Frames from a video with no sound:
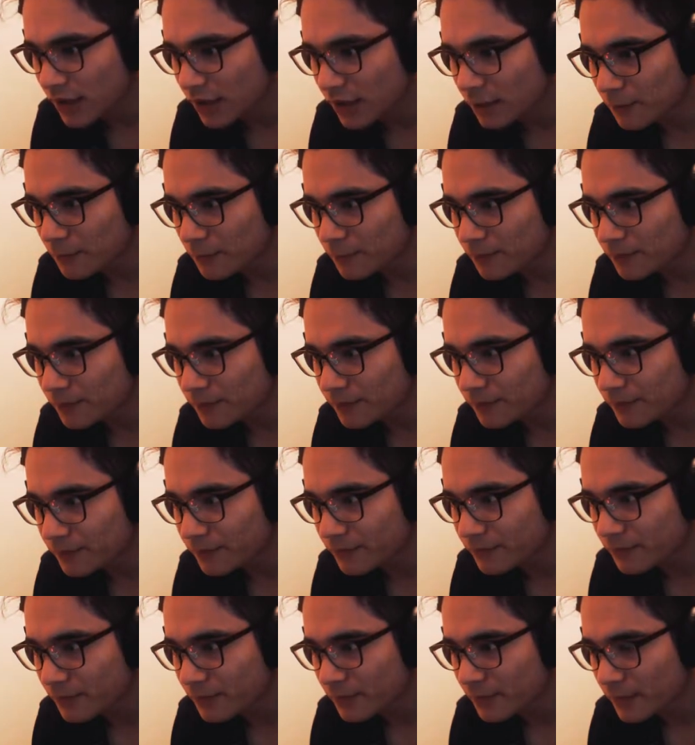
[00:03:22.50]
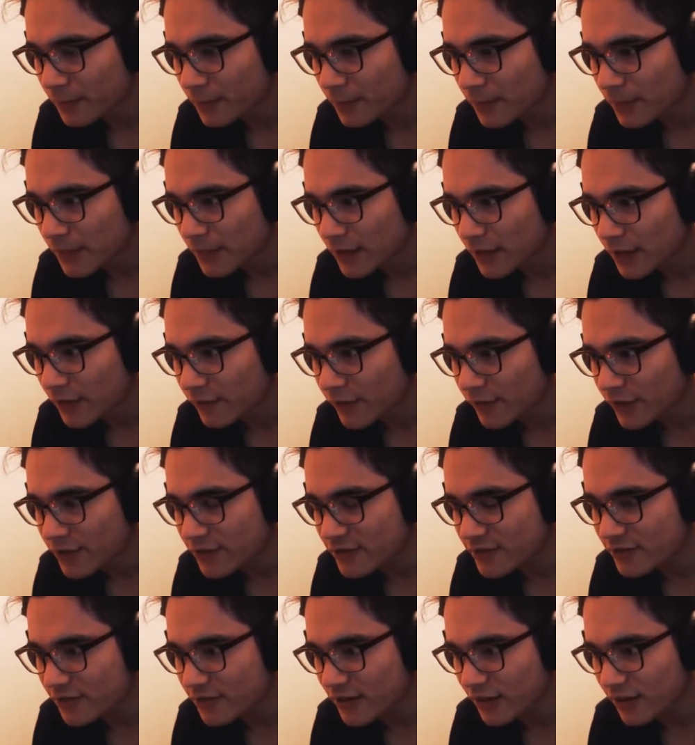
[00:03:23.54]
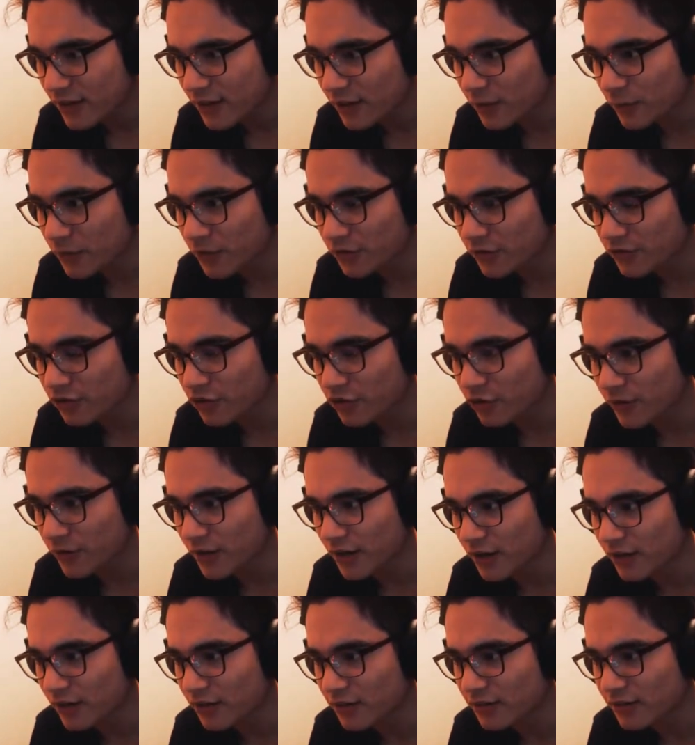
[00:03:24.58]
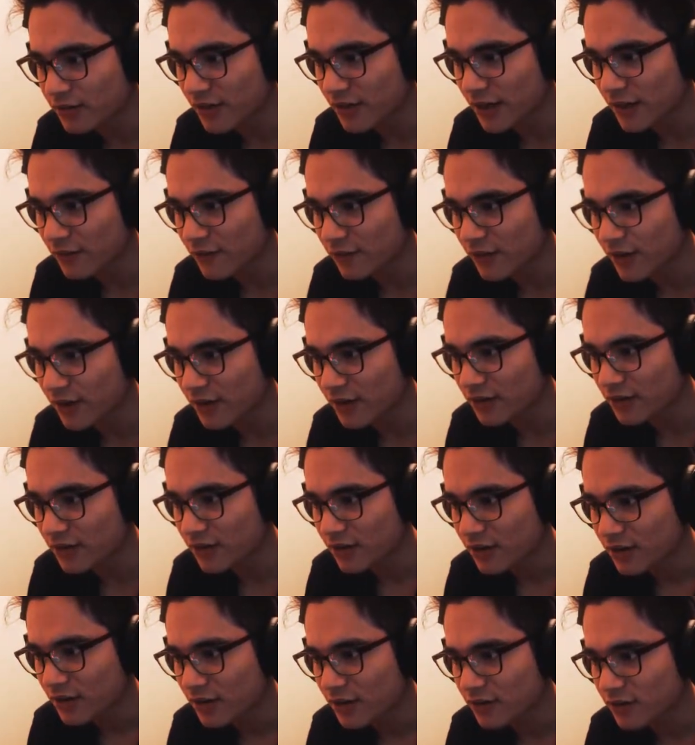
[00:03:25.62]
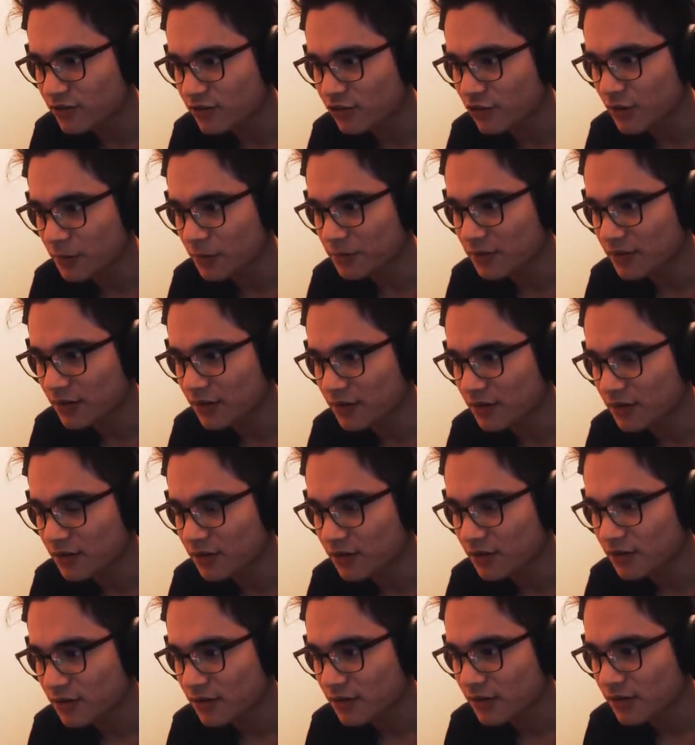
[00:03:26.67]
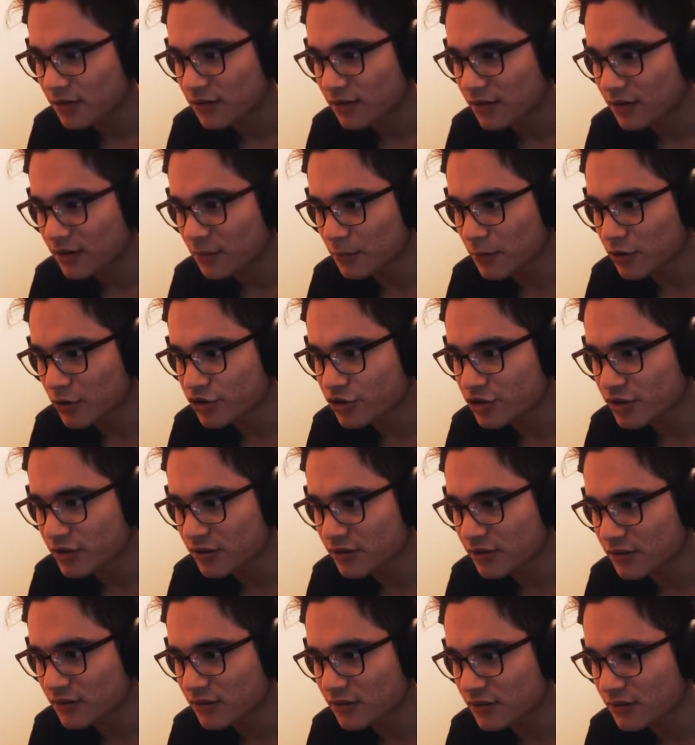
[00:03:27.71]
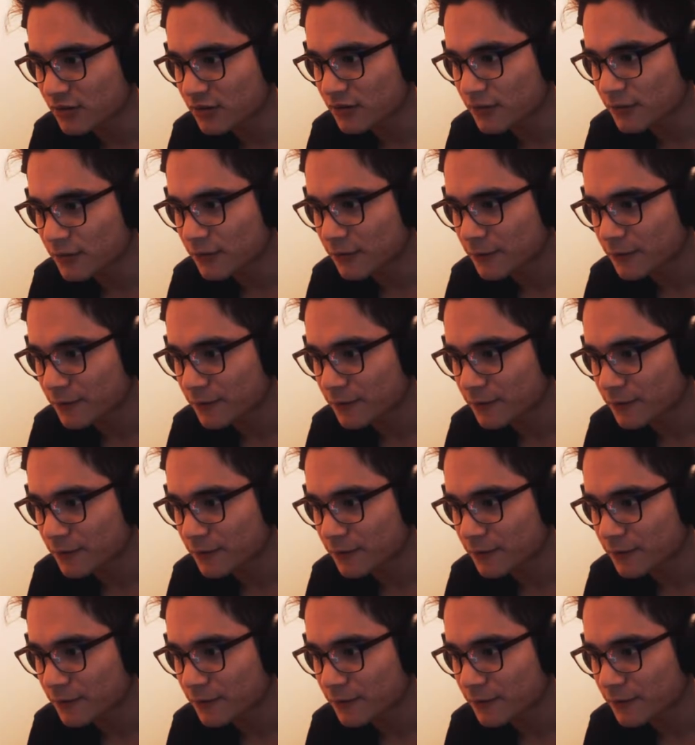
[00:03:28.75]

Um... If I just stay here, will it turn around? Does it have, like, a scripted set of motions?